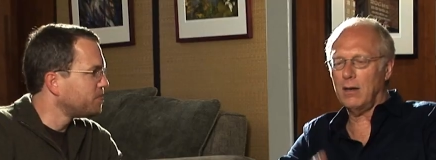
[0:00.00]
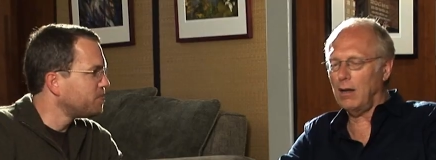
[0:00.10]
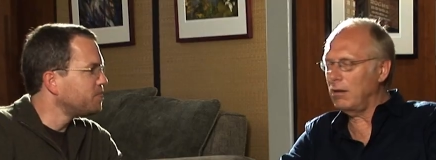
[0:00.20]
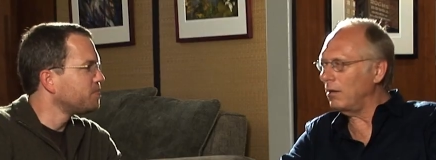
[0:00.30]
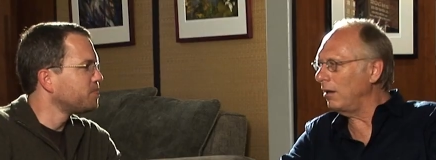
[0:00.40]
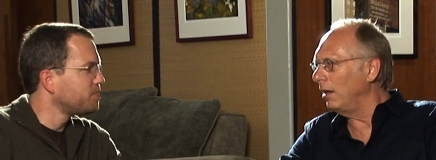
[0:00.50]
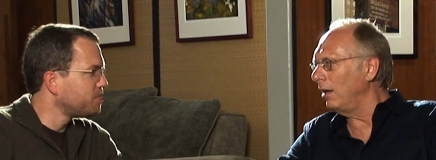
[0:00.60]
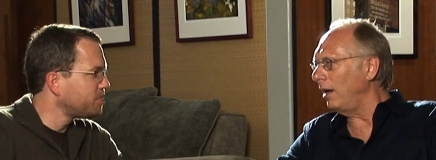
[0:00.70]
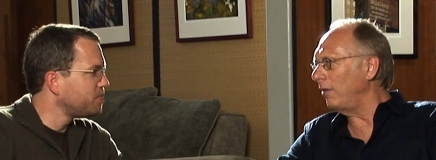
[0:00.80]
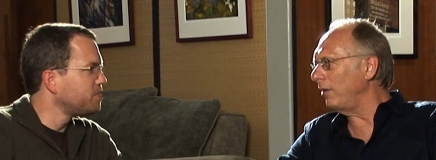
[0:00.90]
Speaker 1: color,
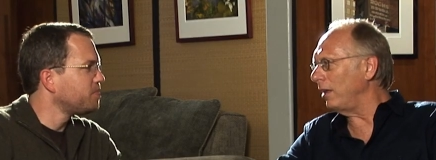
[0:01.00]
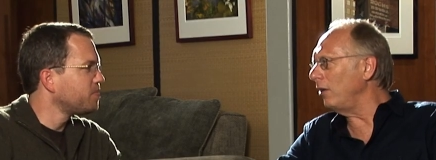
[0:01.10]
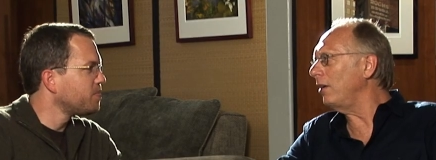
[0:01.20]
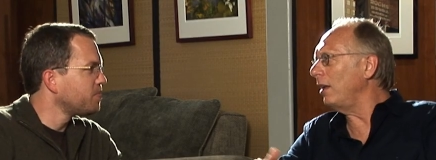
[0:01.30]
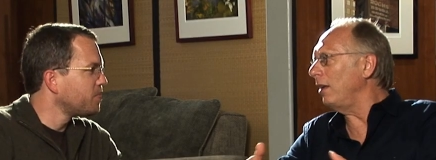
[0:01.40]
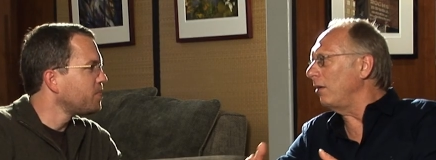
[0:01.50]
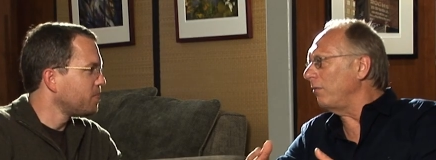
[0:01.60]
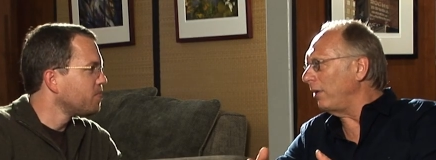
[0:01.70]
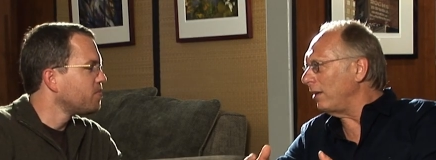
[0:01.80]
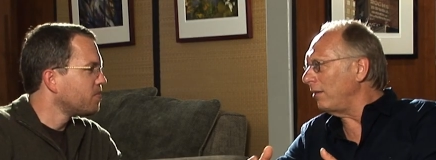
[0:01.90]
everything. You're getting
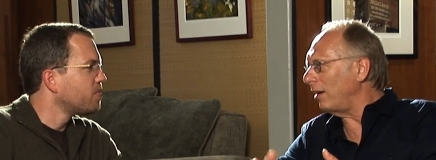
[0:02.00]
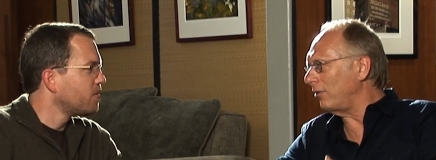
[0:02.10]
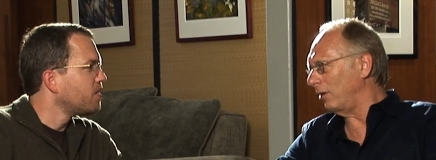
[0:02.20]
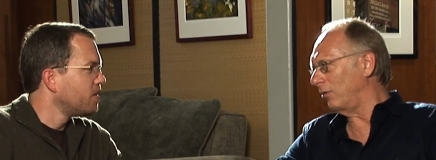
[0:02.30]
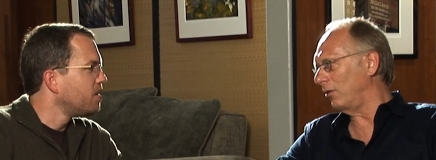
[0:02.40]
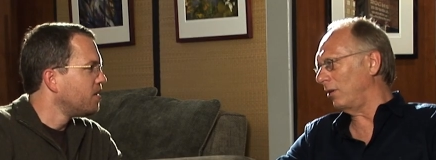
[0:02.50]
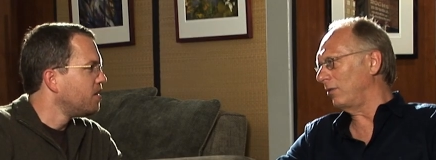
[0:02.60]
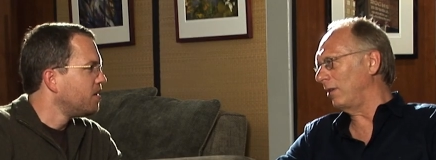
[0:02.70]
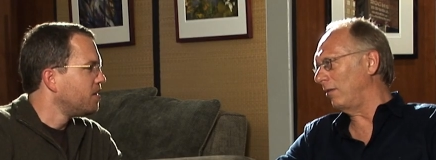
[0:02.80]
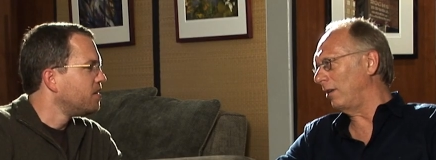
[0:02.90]
fantastic
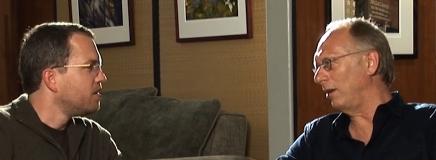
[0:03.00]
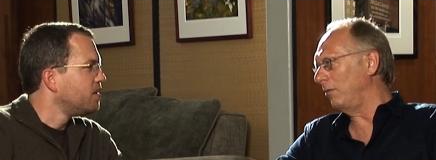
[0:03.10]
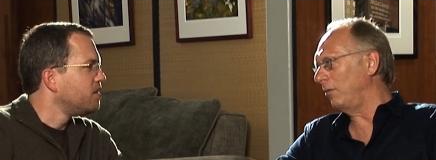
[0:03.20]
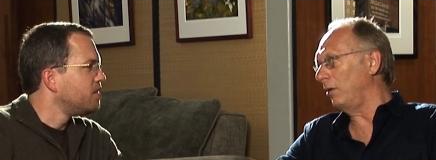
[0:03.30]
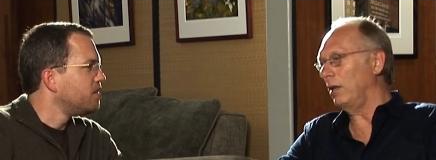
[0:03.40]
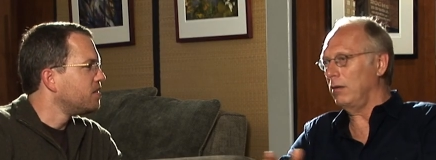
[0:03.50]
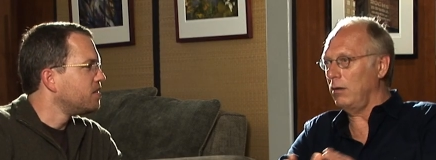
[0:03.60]
results out of Lightroom 3 that,